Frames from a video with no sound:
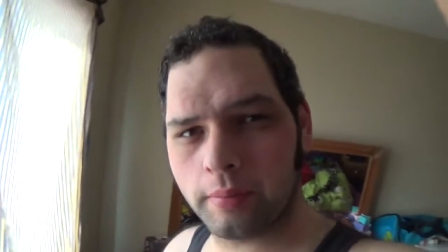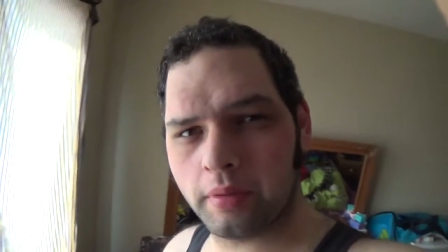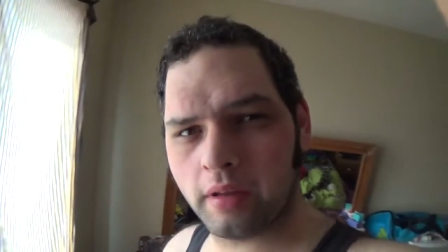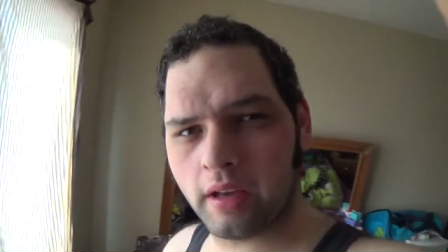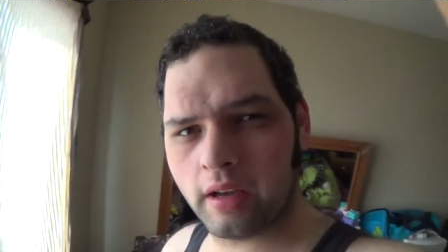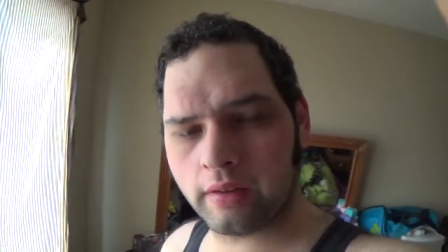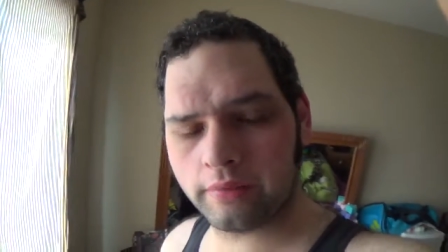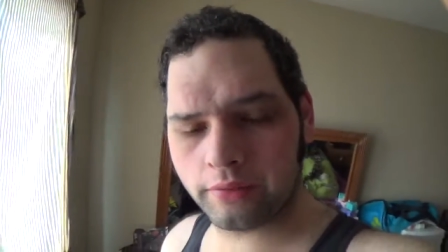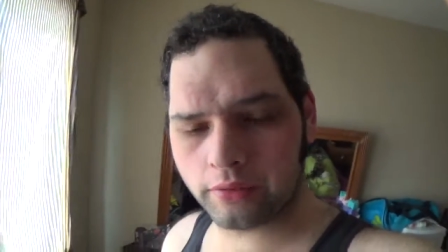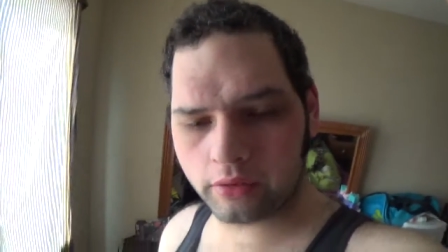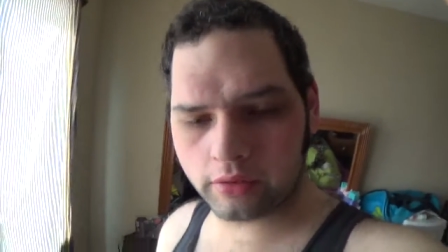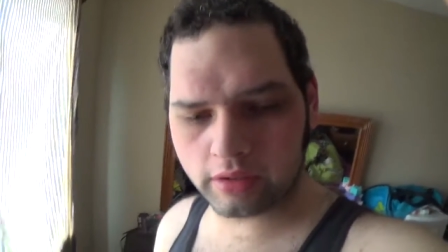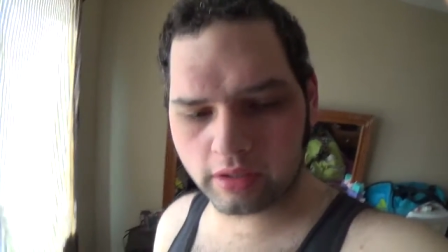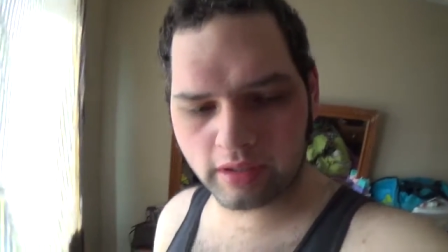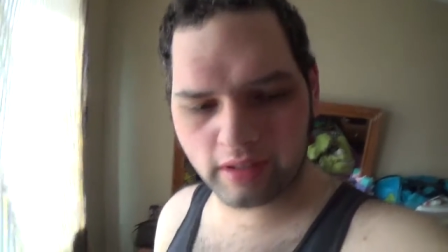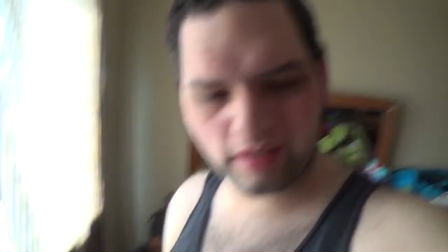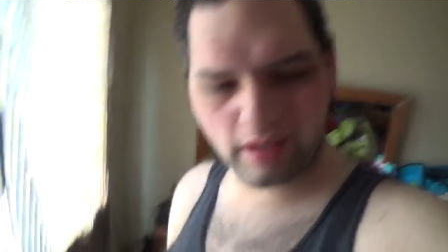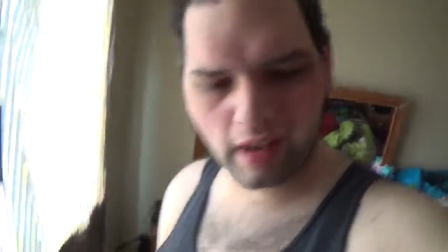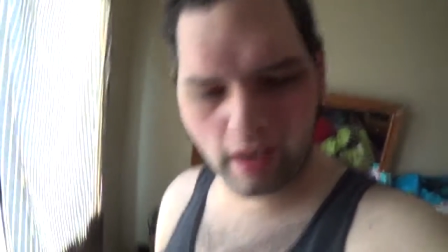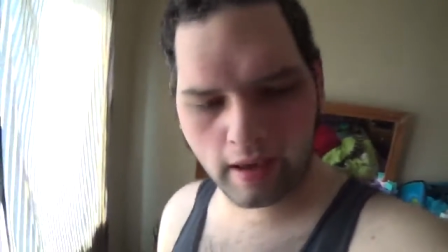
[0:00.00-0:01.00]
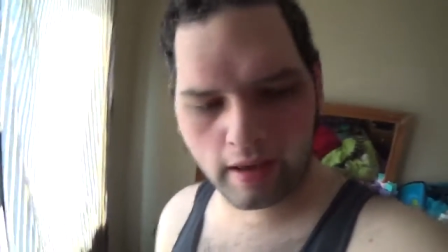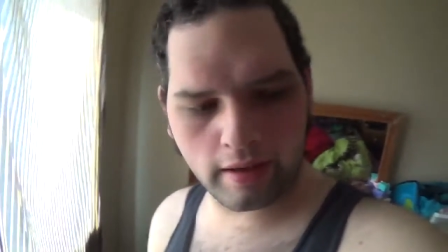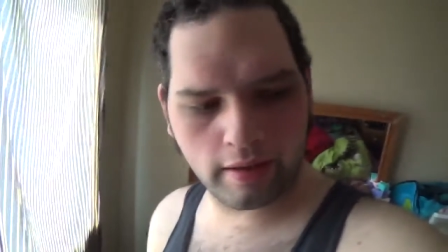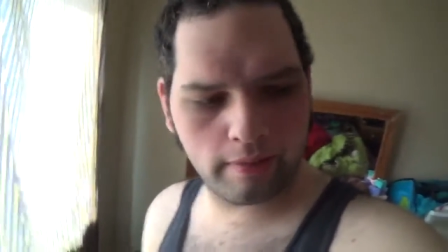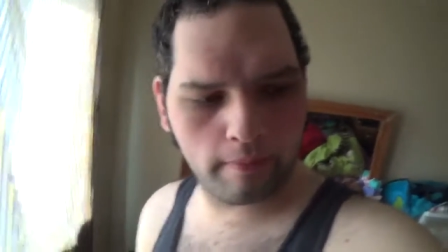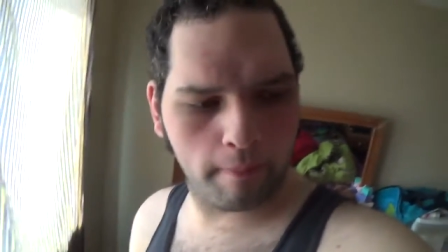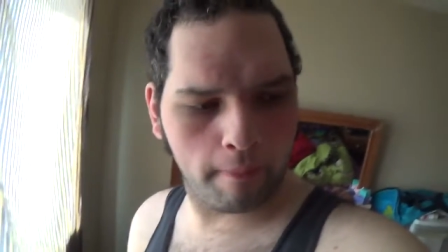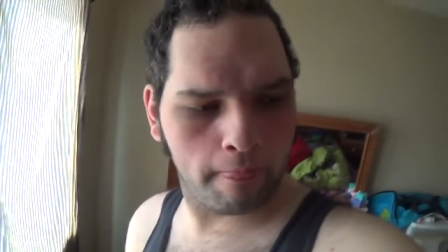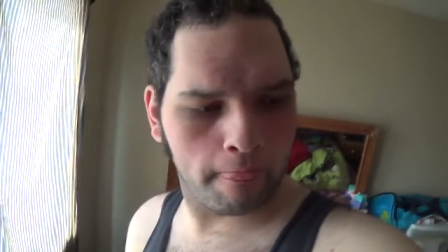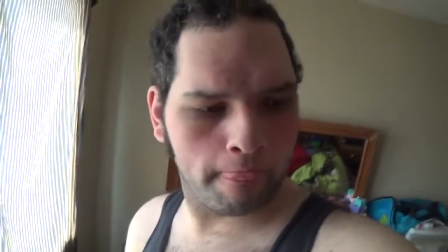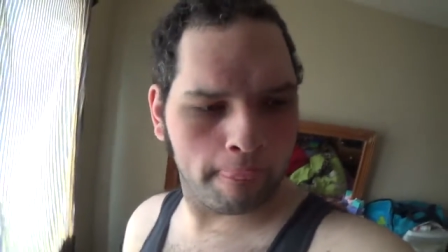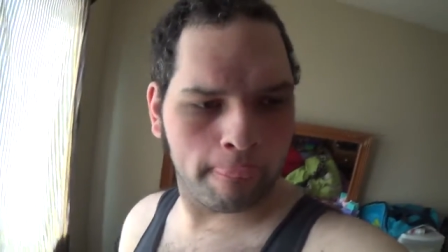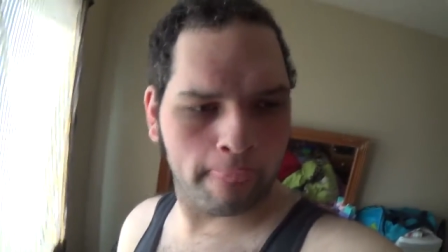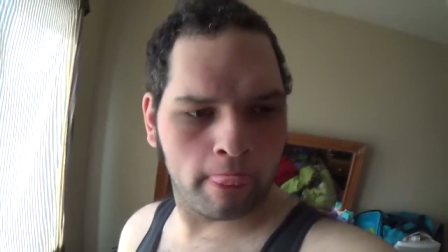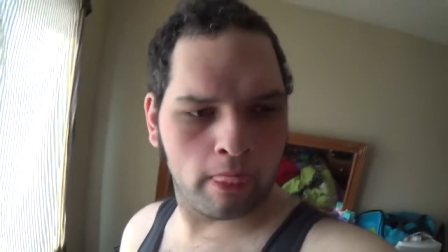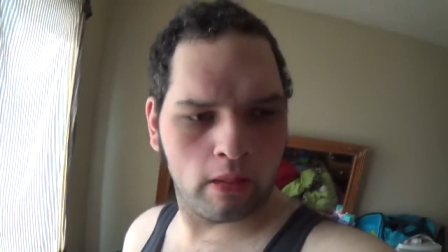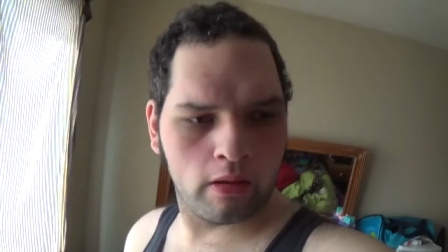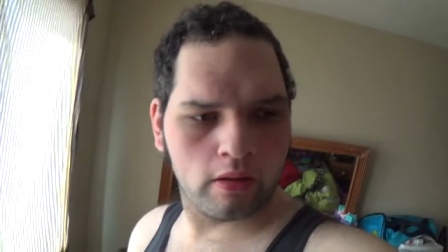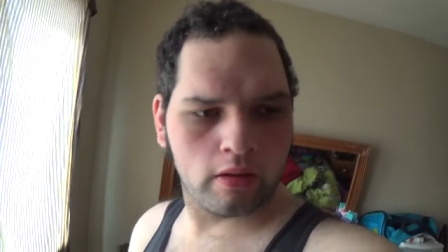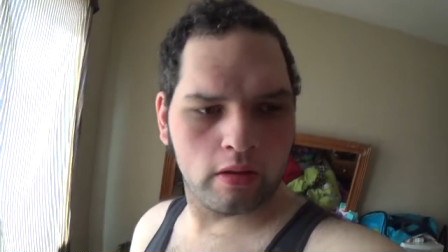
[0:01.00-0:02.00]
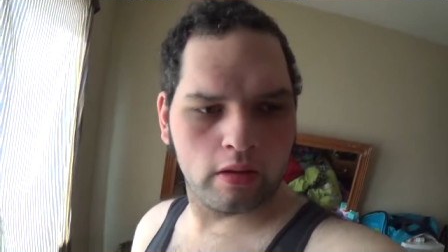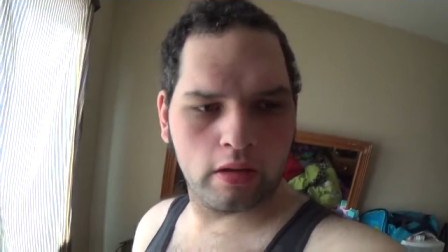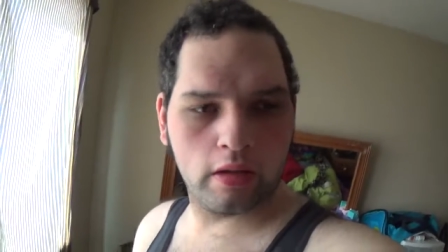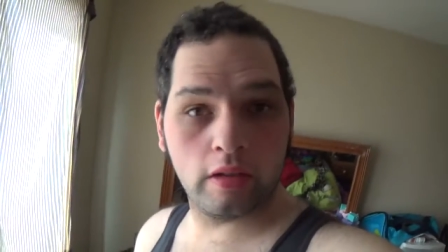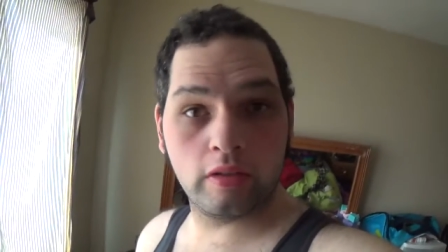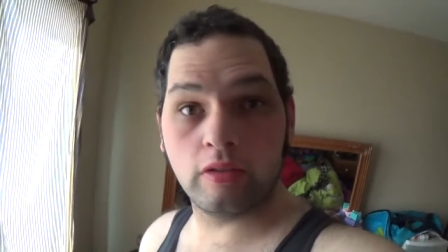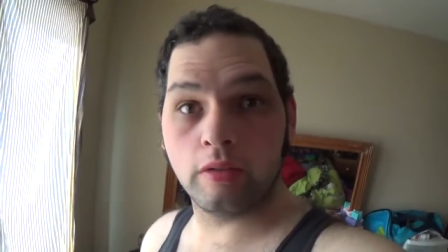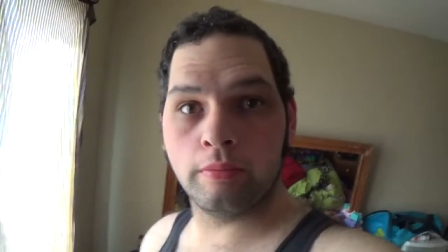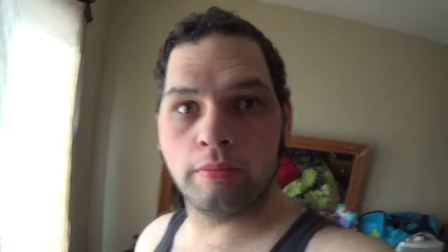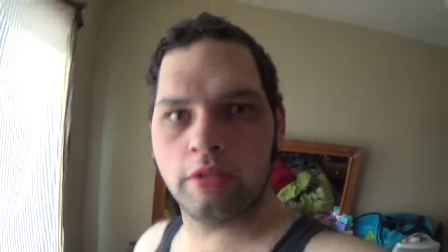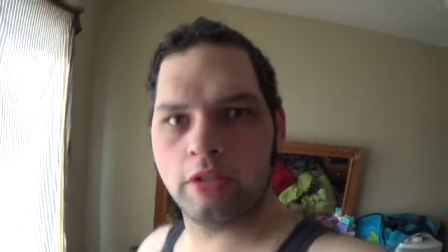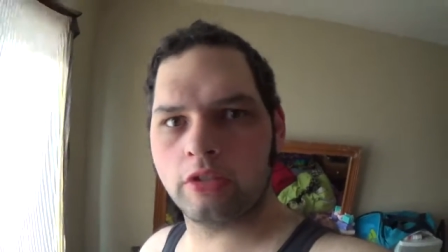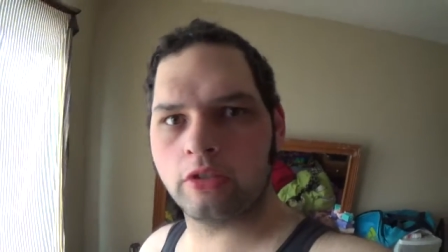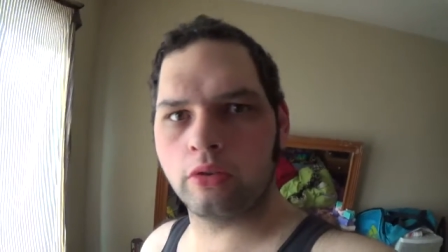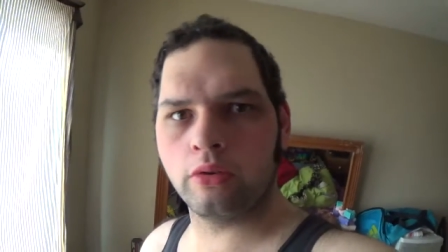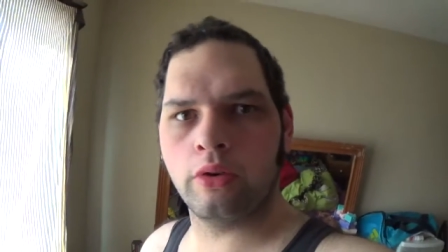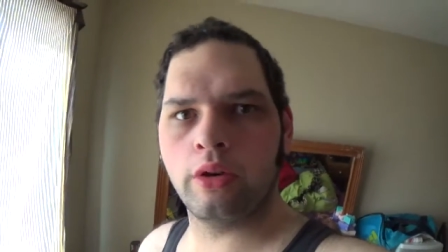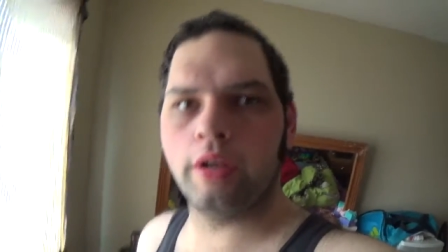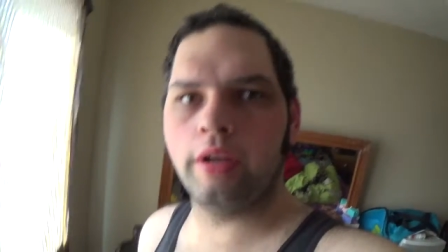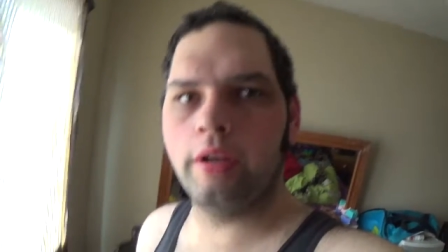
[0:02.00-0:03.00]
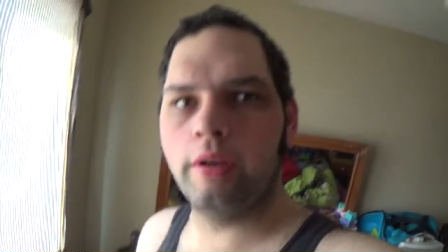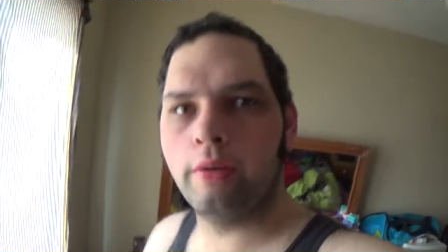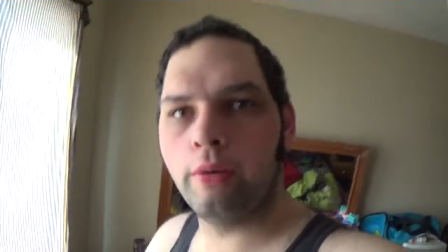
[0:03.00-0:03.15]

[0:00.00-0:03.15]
planned for today. It's a mystery.